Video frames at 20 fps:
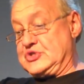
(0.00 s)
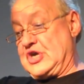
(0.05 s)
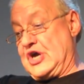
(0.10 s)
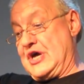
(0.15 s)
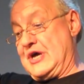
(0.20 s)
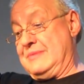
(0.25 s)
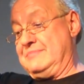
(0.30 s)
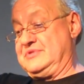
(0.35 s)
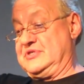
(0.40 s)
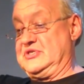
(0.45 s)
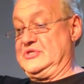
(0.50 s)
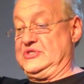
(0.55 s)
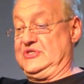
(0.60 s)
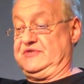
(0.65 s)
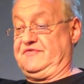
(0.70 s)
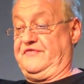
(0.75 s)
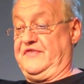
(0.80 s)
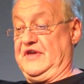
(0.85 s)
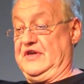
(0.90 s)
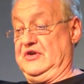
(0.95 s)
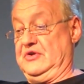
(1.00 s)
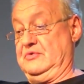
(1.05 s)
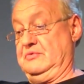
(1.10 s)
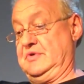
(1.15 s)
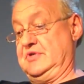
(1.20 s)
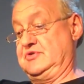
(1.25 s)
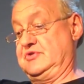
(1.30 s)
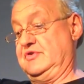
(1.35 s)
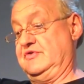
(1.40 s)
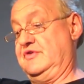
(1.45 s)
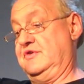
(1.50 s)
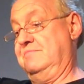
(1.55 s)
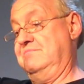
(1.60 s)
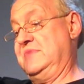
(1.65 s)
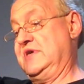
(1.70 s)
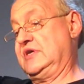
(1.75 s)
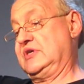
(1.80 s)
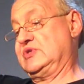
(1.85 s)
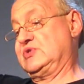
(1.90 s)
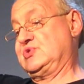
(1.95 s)
jabs his finger into the
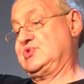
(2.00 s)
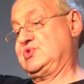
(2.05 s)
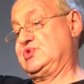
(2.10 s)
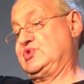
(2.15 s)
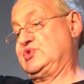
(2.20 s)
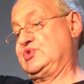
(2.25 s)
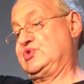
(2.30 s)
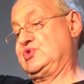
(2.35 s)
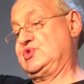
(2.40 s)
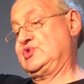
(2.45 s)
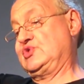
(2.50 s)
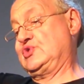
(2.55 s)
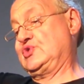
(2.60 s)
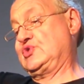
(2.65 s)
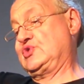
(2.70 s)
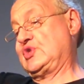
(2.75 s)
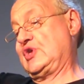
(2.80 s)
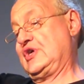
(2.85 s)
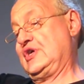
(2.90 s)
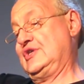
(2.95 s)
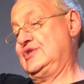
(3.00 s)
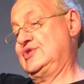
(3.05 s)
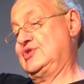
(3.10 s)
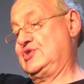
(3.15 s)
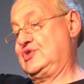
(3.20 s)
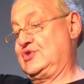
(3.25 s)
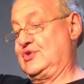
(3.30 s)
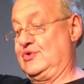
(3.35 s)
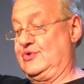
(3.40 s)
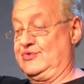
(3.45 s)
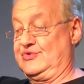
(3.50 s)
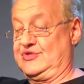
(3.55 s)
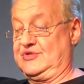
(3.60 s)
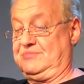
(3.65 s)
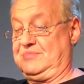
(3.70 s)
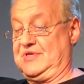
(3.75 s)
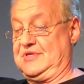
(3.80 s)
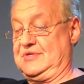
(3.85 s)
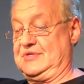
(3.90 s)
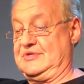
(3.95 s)
mix, and stirs
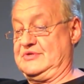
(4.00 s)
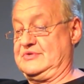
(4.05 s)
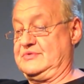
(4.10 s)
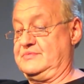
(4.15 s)
a bit.